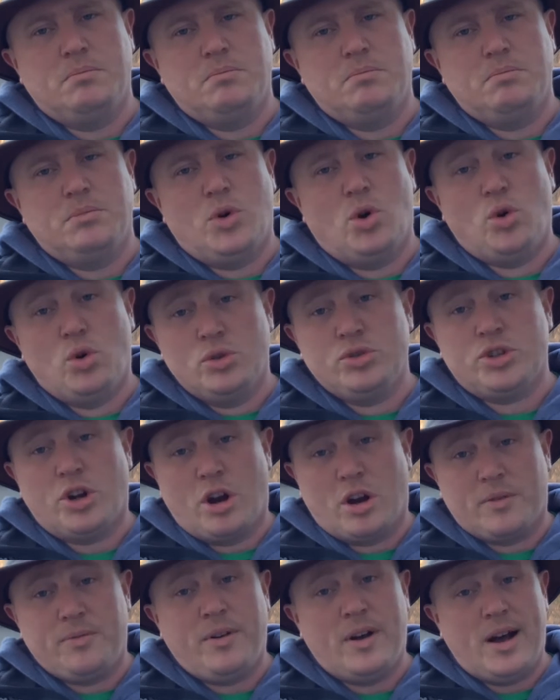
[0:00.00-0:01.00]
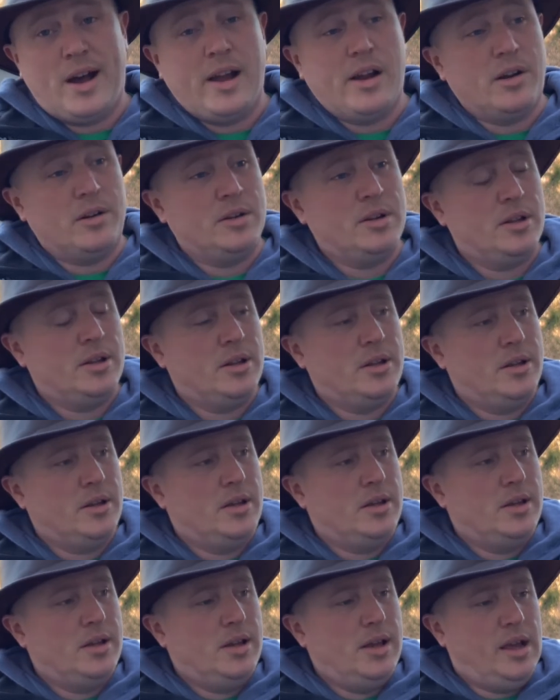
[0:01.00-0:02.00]
Old Dark Fired,
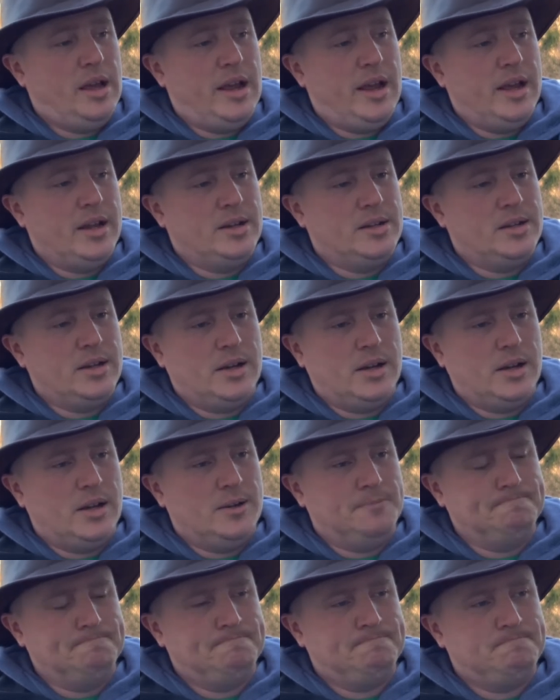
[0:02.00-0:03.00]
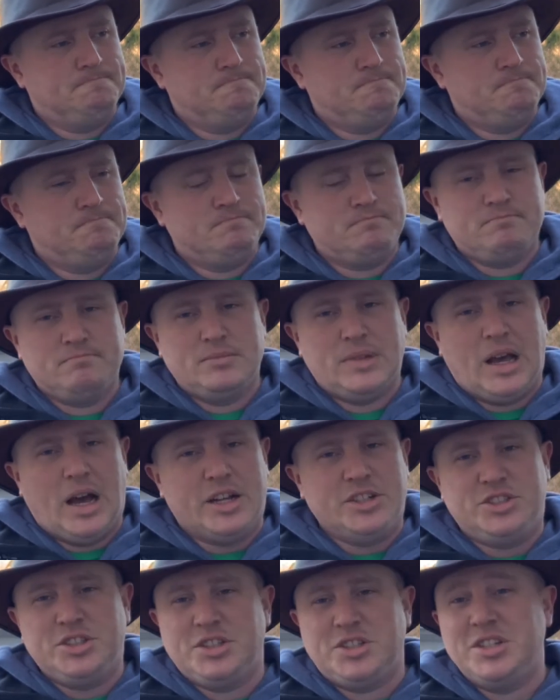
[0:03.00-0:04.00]
and I
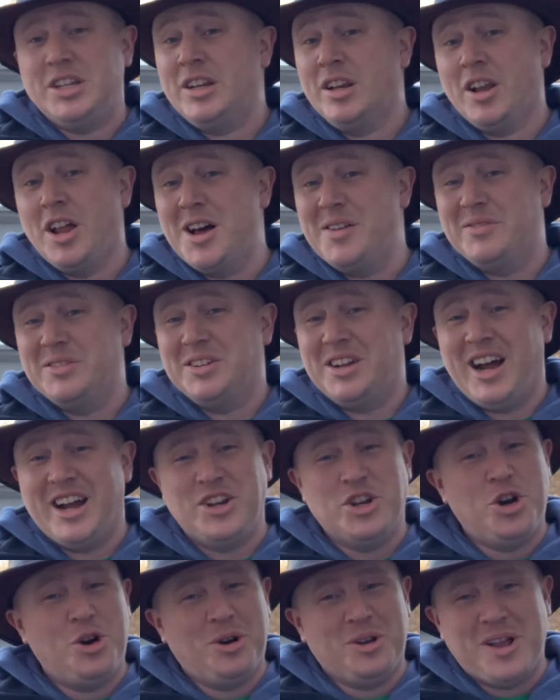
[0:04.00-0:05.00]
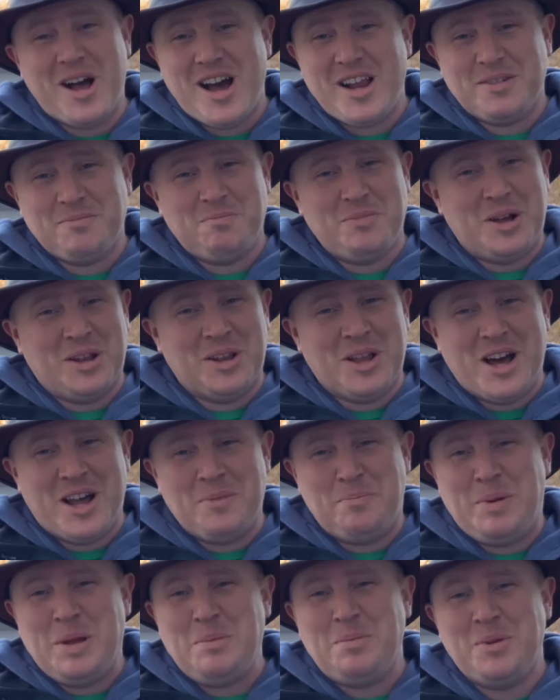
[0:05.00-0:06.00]
just didn't love it. I know a lot
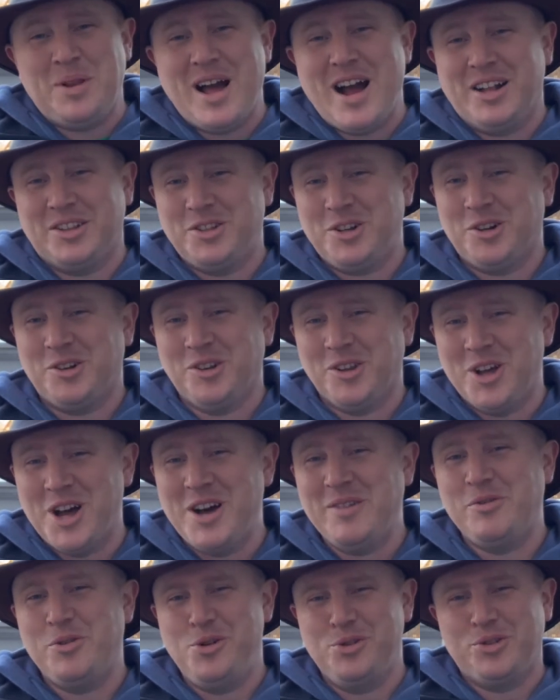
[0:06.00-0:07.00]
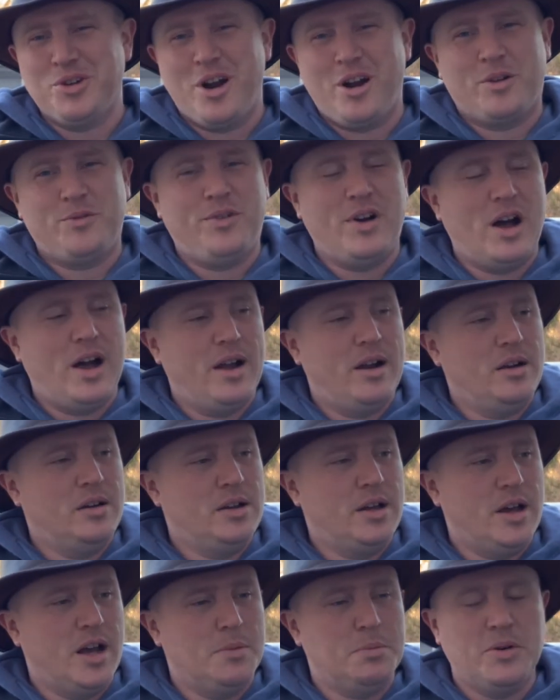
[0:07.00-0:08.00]
of people out there love Old Dark Fired,
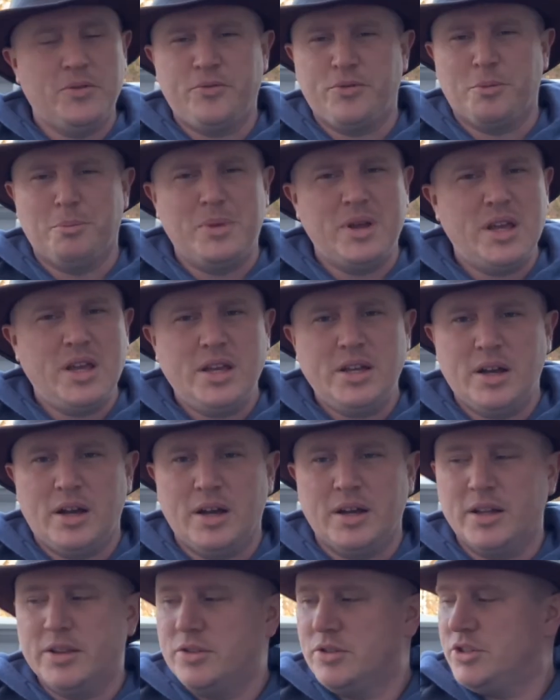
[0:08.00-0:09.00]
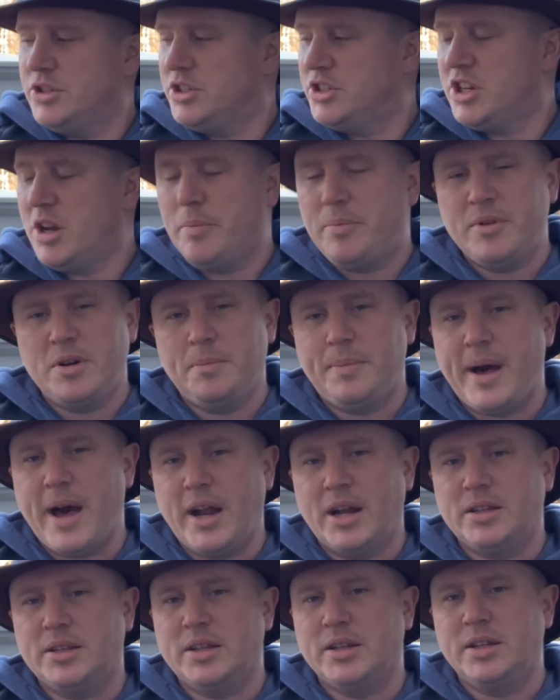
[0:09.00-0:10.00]
but for me, there's just something
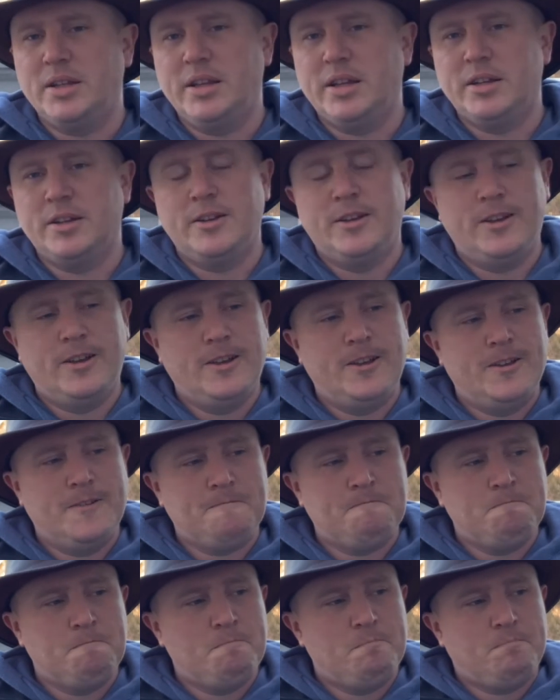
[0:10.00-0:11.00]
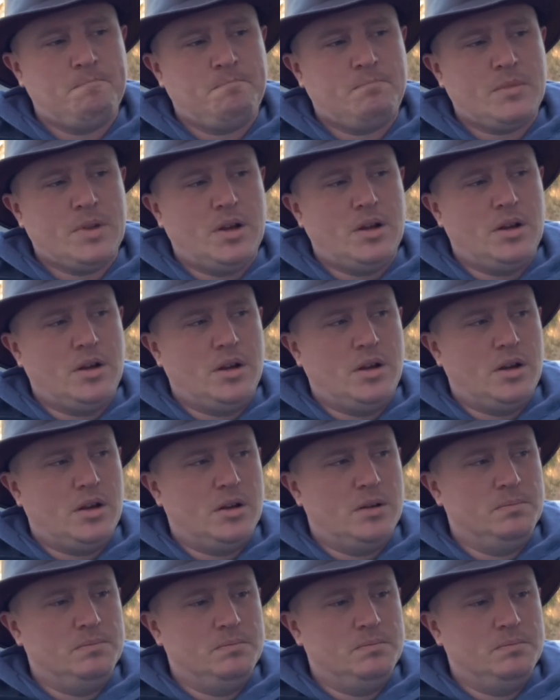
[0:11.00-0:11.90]
about it that I